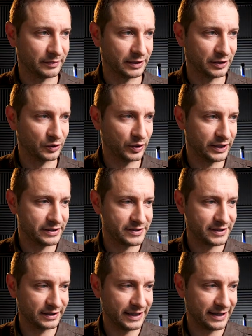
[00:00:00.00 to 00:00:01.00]
I'm gonna go ahead and
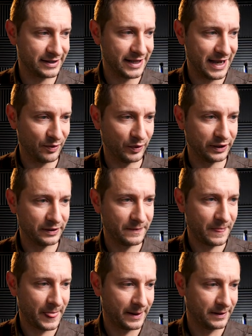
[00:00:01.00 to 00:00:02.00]
select that one.
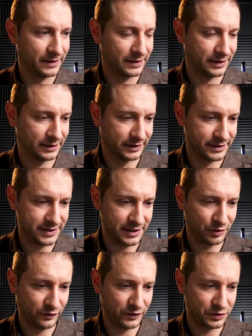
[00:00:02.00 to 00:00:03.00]
And let's
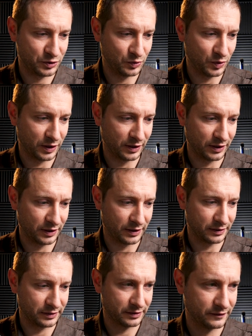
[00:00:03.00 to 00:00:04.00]
head over to our